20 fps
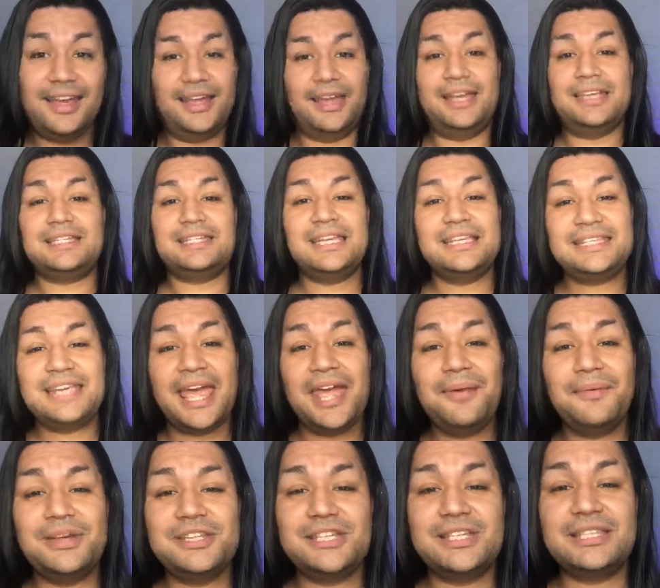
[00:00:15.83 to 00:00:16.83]
Today
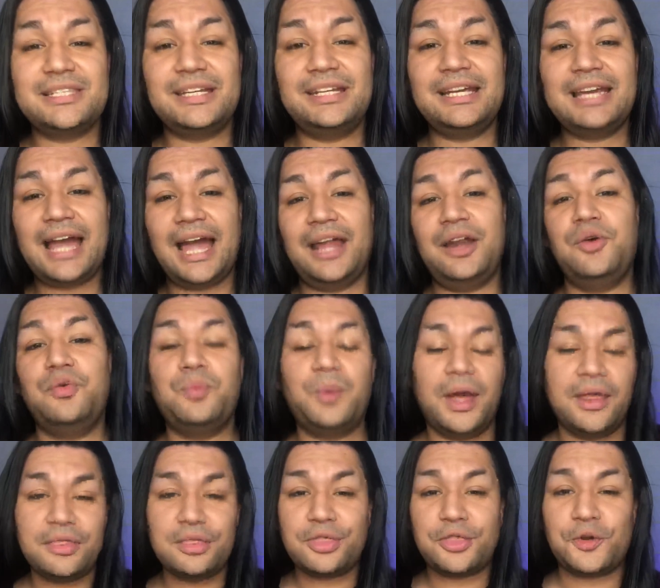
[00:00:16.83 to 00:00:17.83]
we're just gonna kind of
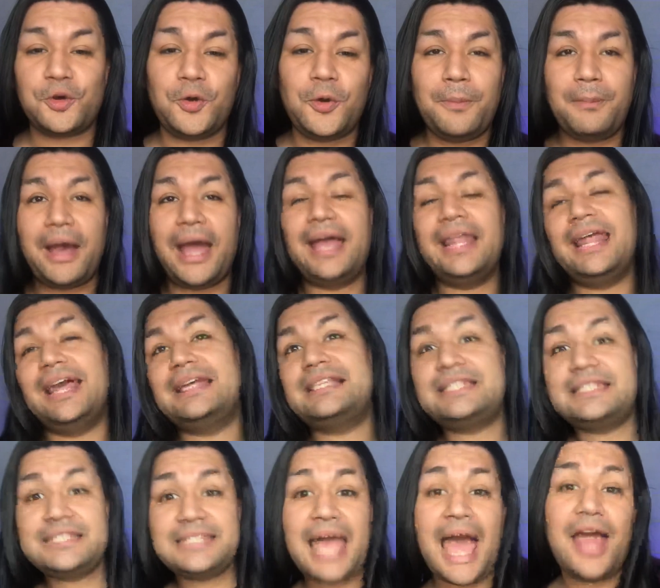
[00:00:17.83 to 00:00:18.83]
run through my
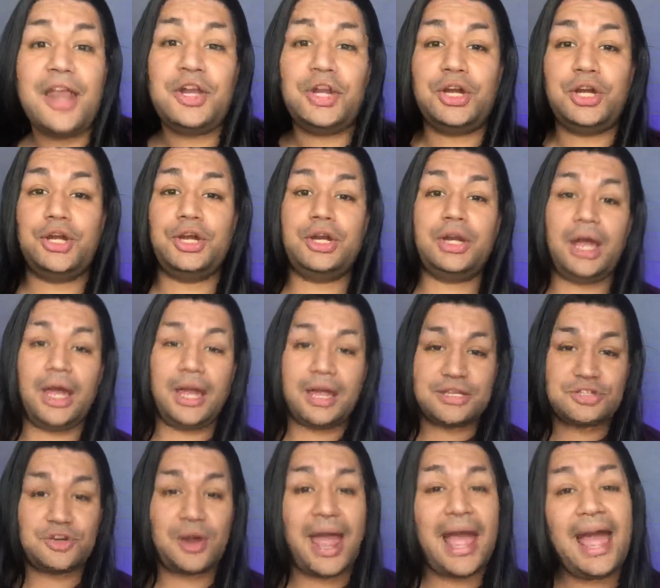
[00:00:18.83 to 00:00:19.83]
standard
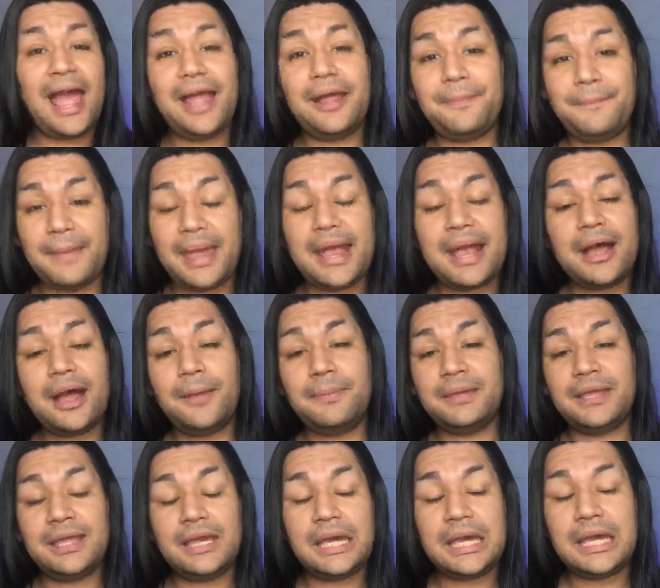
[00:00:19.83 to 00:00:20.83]
drag makeup
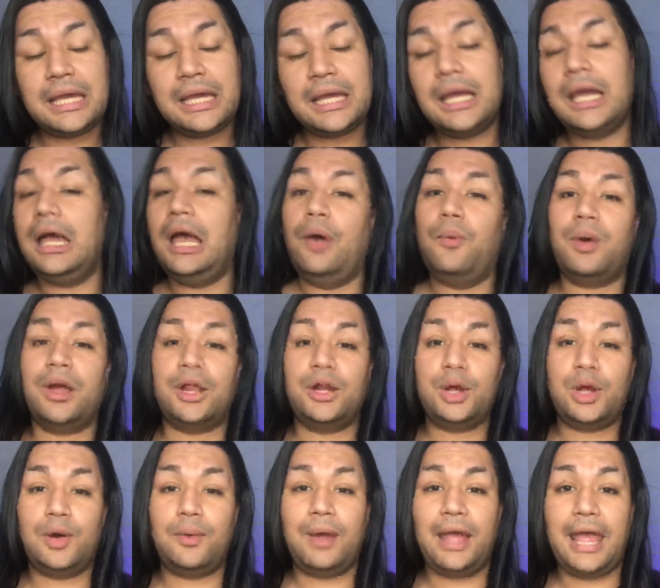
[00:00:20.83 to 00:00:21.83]
gig. We're gonna
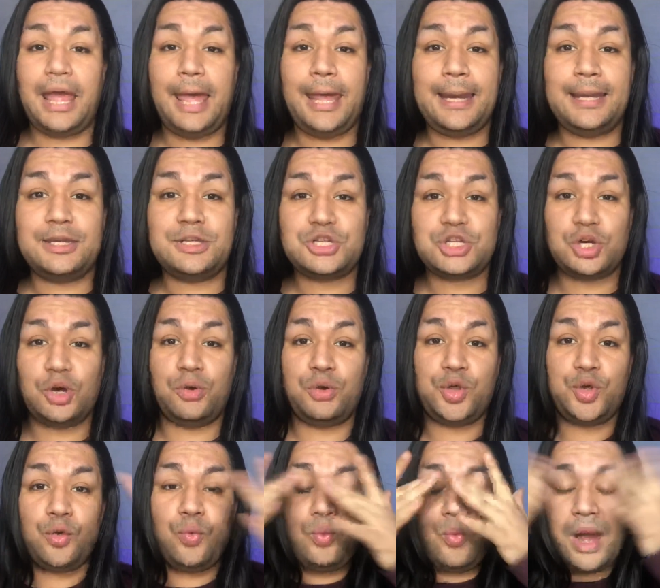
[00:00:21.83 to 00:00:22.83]
go ahead and show
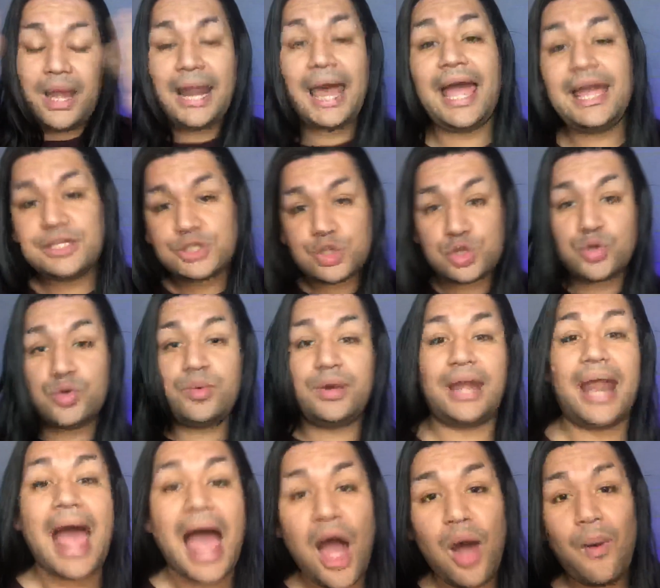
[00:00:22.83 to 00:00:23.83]
you what I do and
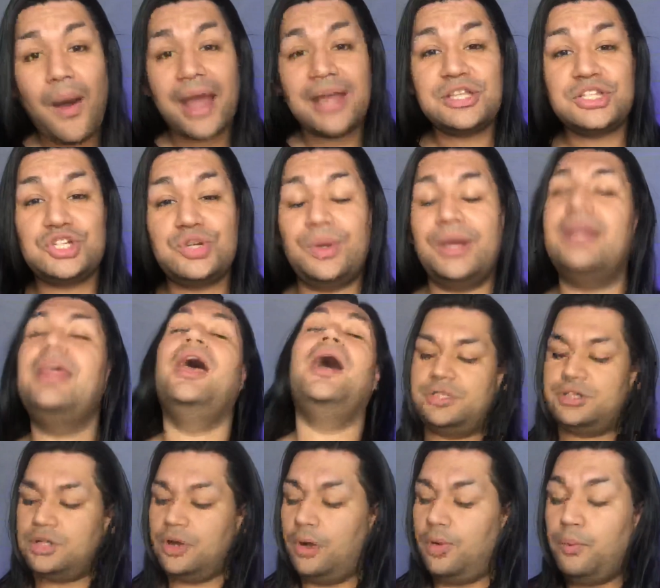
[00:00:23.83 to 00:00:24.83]
how I do it.
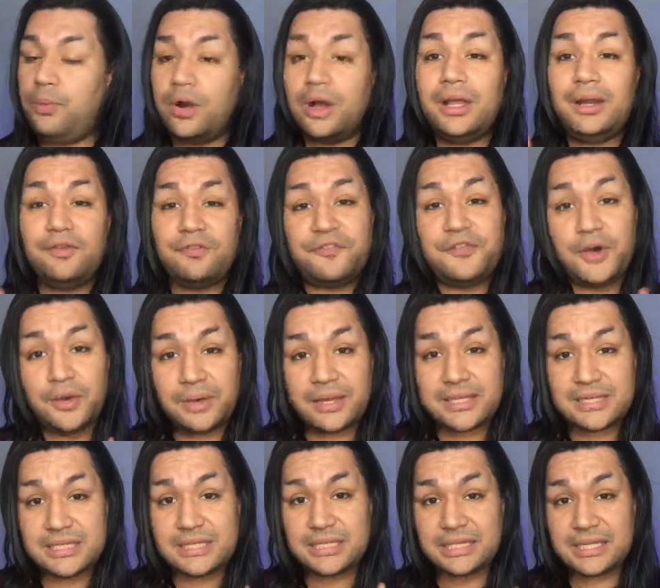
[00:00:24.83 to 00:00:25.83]
So we're gonna
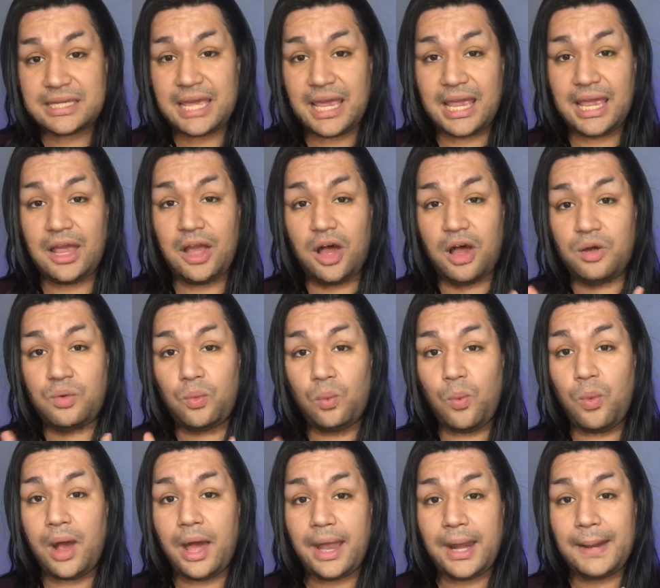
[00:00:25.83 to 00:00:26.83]
focus today on
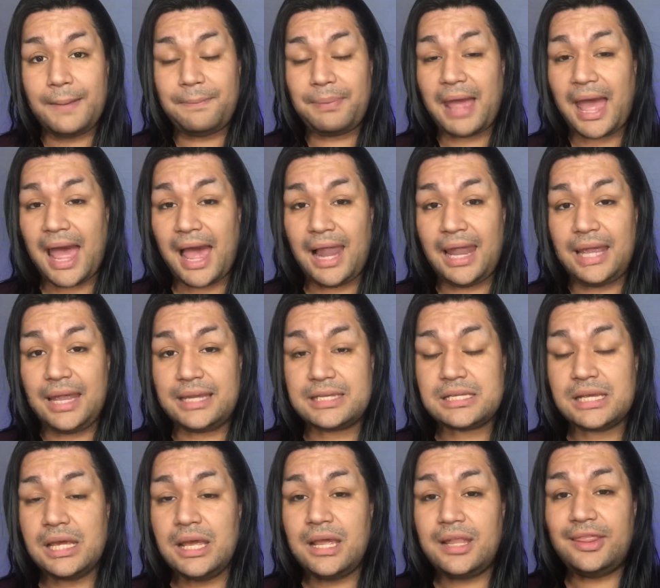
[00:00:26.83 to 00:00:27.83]
one palette
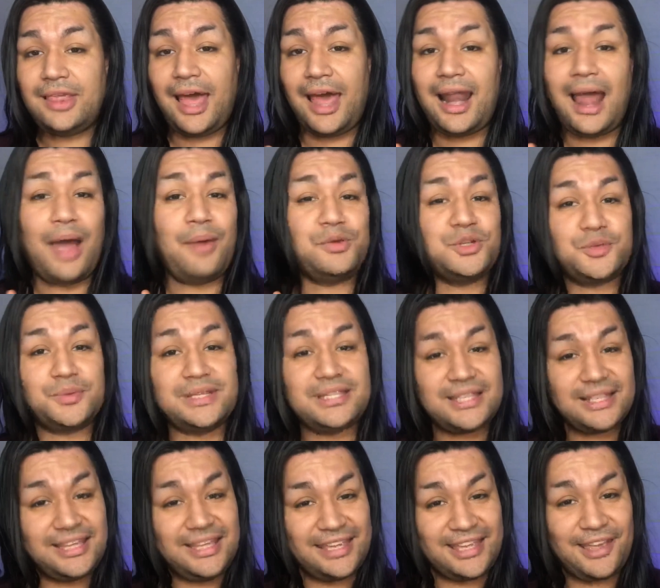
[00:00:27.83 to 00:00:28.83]
that I was
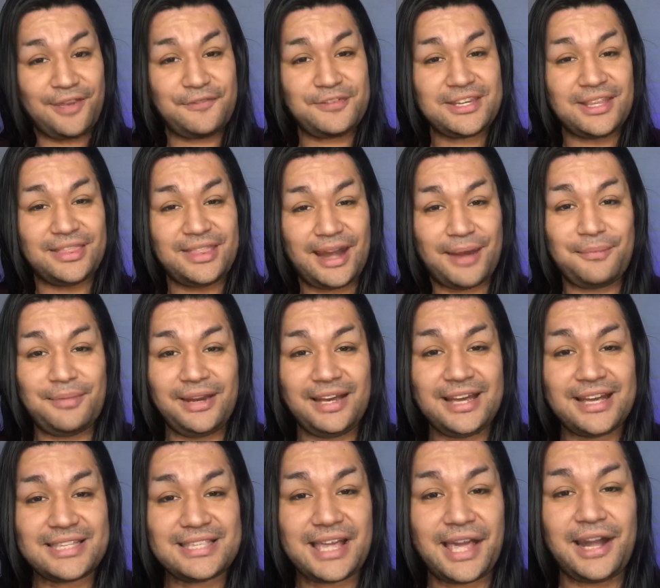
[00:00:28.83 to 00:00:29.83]
recently gifted that I'm really
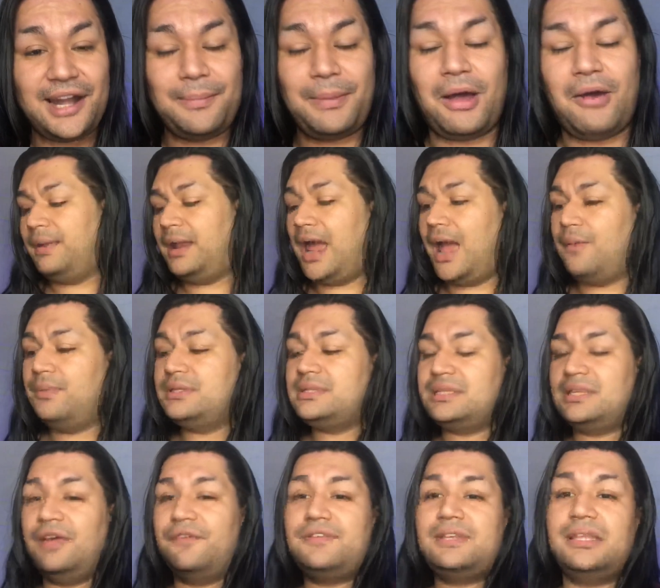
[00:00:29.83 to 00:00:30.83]
excited about. I was
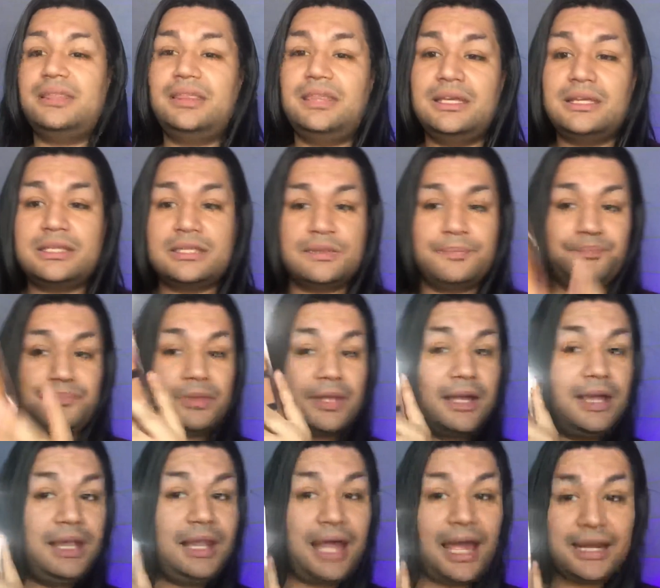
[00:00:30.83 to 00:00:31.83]
gifted this
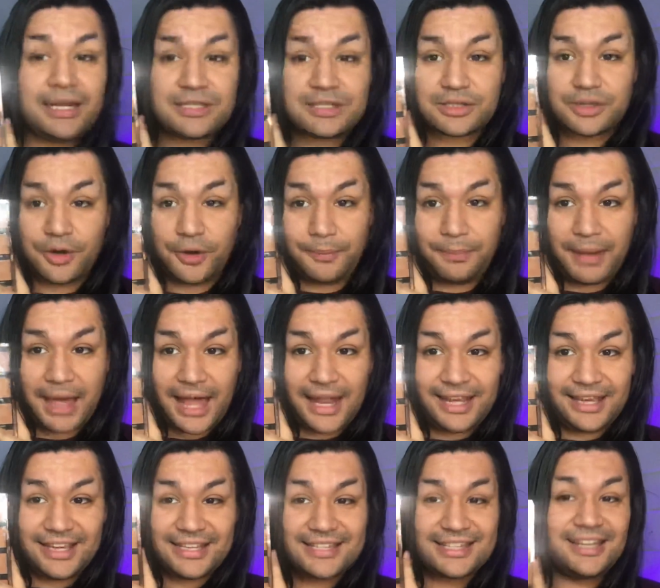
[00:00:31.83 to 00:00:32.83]
Kaleidoscope
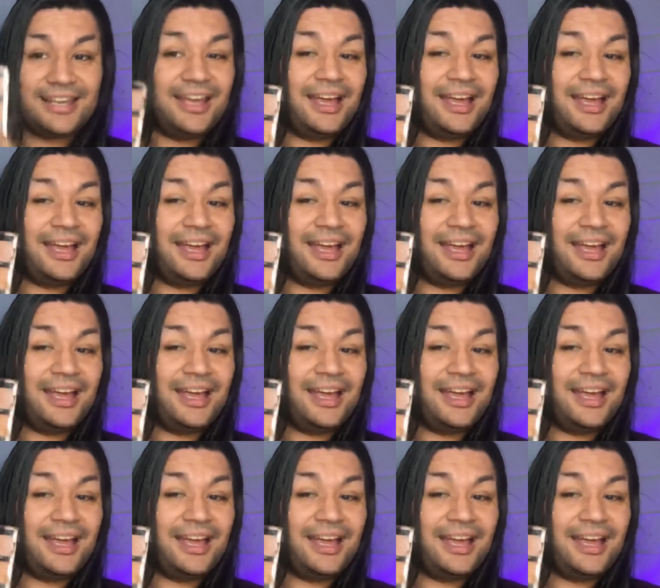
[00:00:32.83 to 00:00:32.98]
palette.